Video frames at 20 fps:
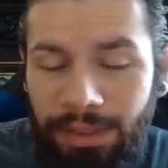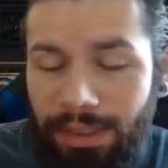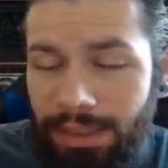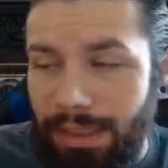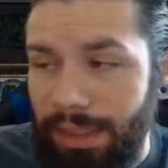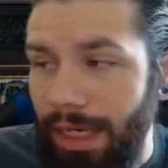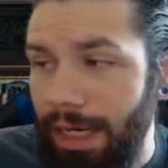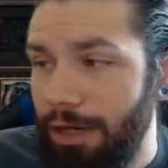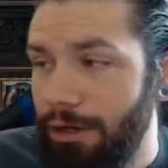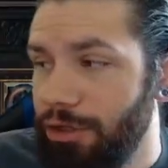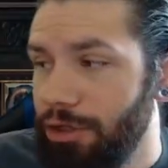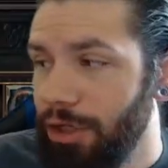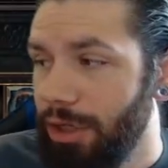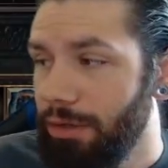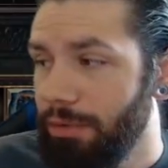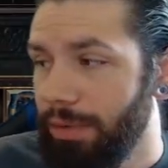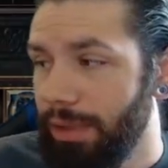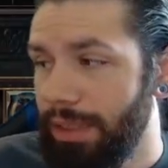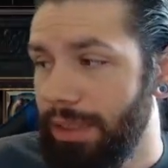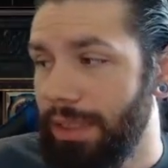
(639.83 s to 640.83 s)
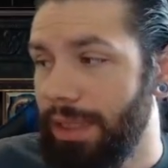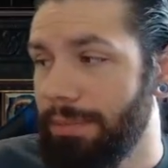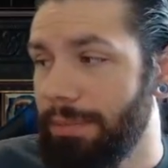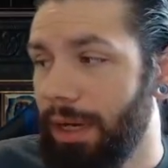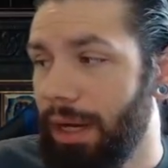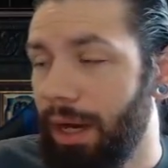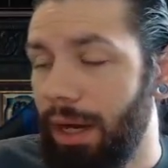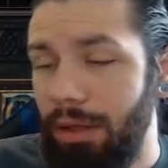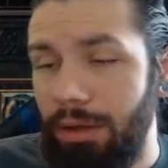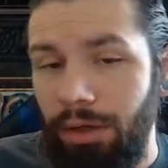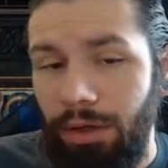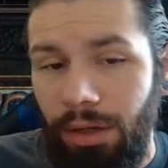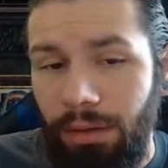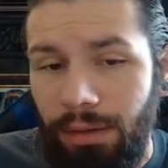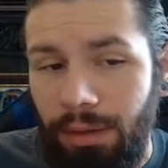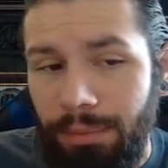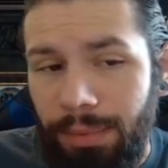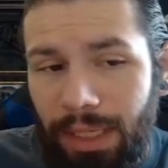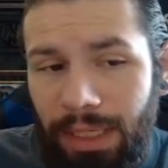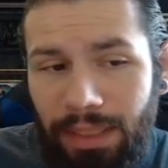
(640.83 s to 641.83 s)
station with some other
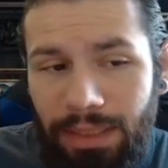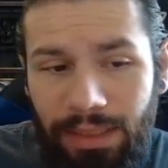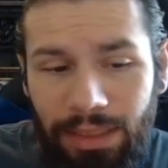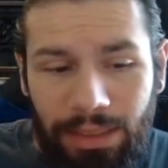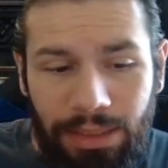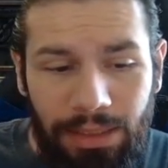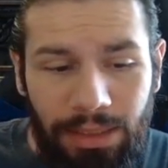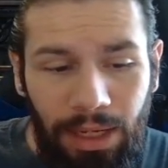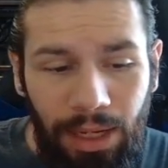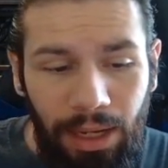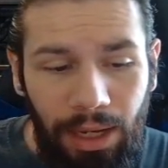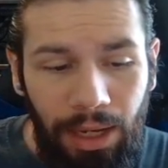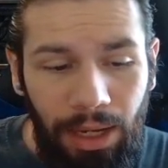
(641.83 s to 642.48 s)
of the bases